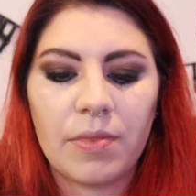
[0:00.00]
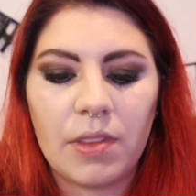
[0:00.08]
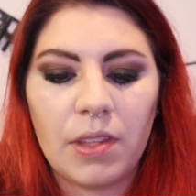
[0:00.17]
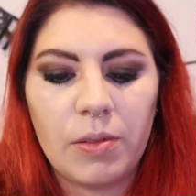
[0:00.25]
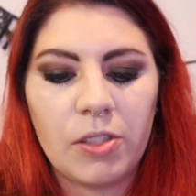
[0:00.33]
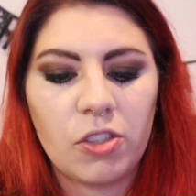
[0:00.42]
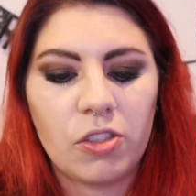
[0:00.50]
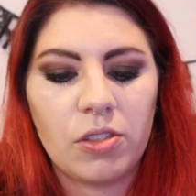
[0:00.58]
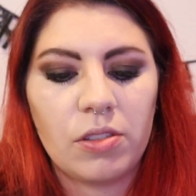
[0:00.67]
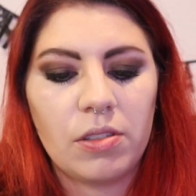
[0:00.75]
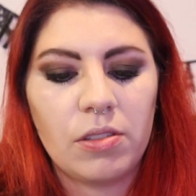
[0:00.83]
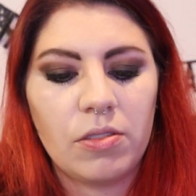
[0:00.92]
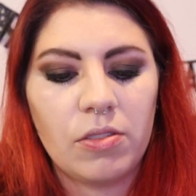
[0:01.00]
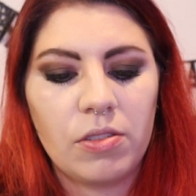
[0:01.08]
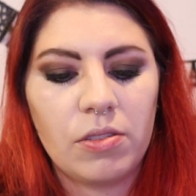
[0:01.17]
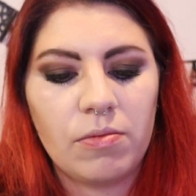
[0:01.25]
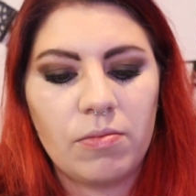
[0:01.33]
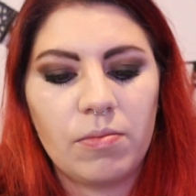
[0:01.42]
Let me just,
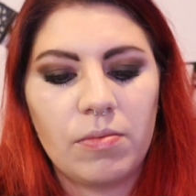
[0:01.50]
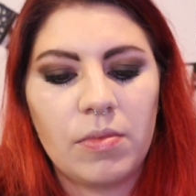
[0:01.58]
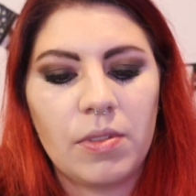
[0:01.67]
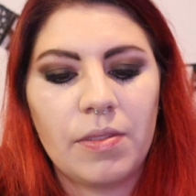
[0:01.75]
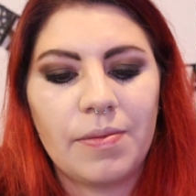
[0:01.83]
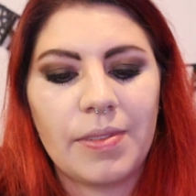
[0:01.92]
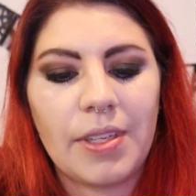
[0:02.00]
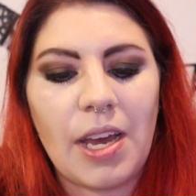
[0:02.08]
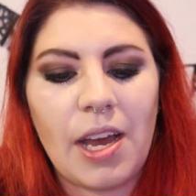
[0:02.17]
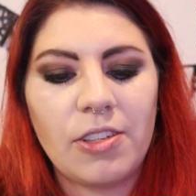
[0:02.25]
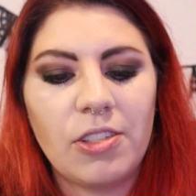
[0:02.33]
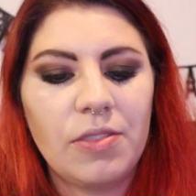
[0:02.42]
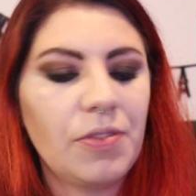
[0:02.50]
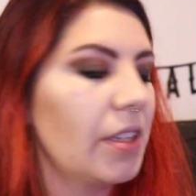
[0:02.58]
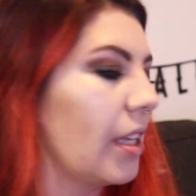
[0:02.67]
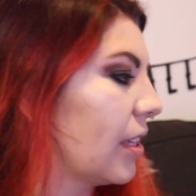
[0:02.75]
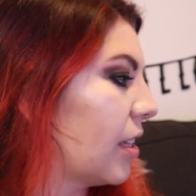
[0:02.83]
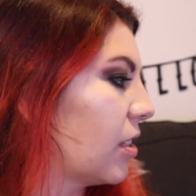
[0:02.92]
yeah, I just feel
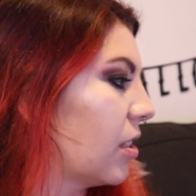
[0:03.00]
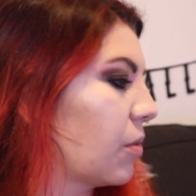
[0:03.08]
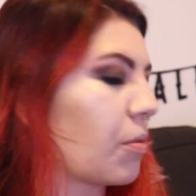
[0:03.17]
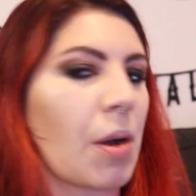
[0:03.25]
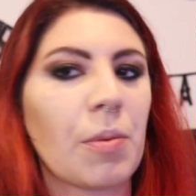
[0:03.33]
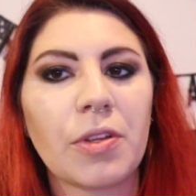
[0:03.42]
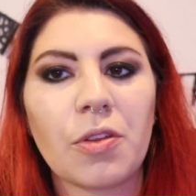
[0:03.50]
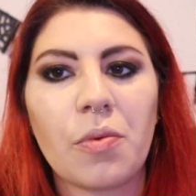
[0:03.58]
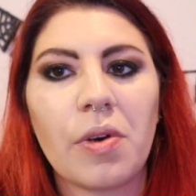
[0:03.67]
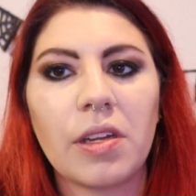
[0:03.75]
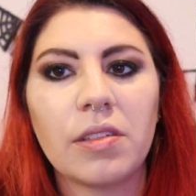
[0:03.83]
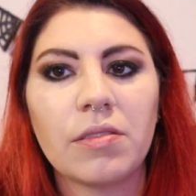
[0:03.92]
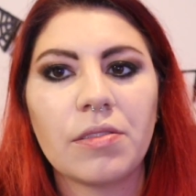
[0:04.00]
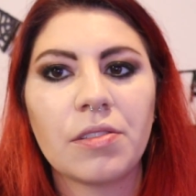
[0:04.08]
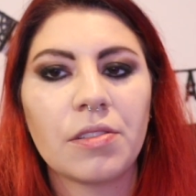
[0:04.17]
like this is probably the one.